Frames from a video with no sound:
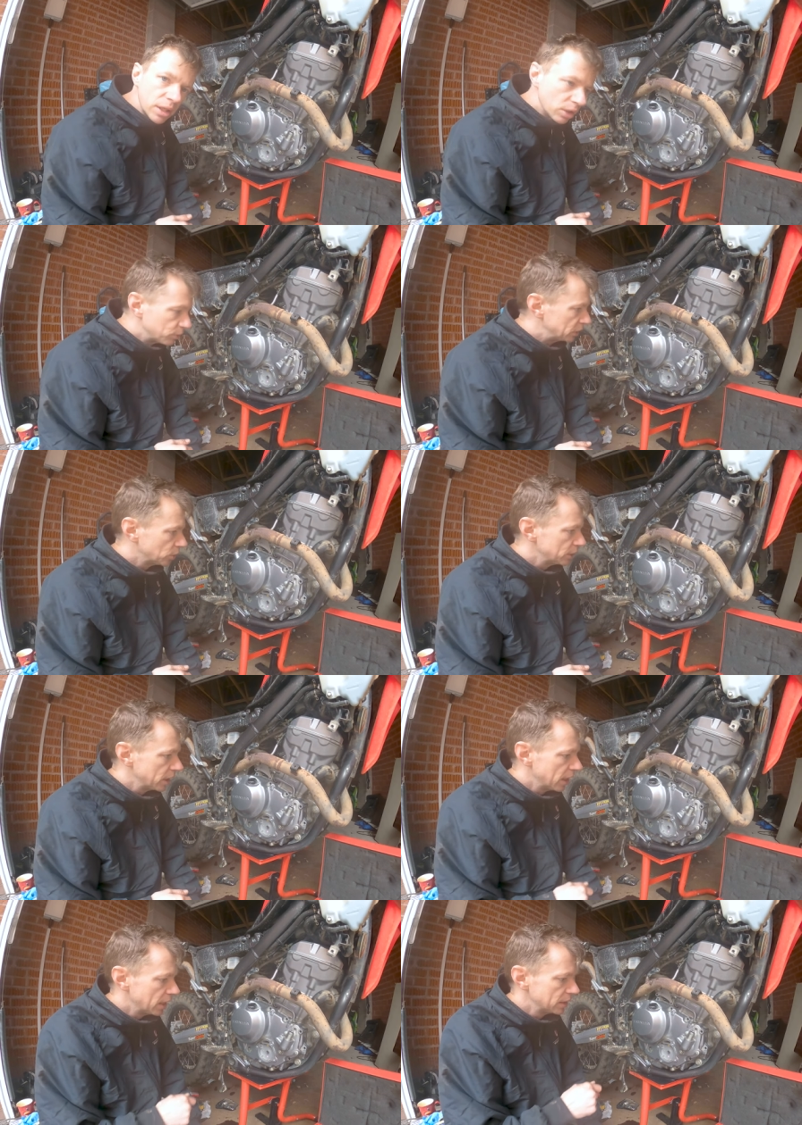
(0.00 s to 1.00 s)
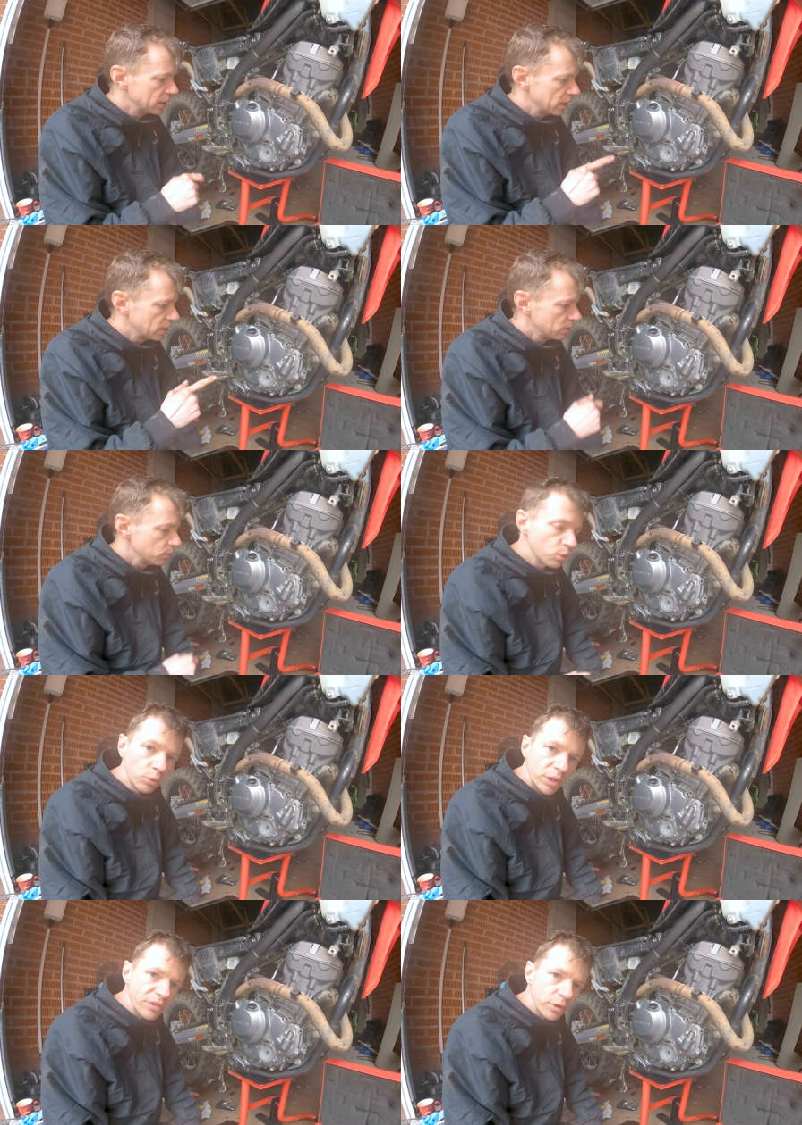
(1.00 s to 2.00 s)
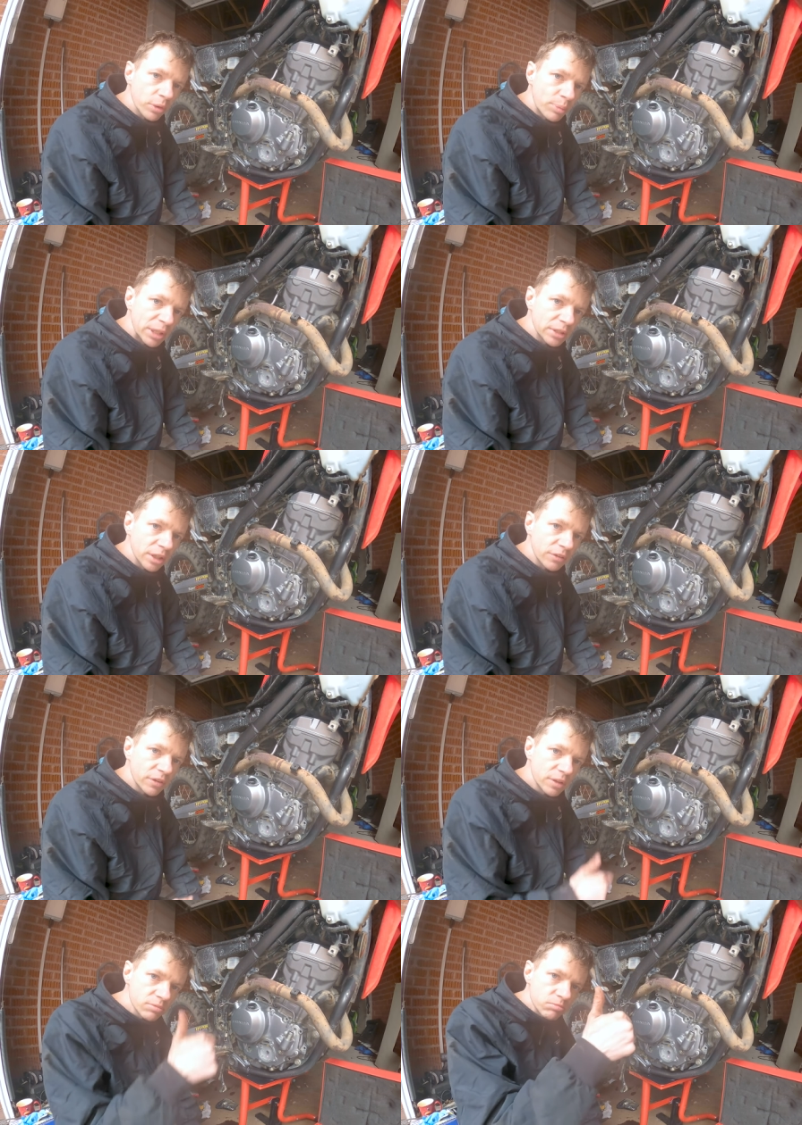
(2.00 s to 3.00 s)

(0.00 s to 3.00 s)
I'll rejoin you and uh, we'll refit all the brake stuff.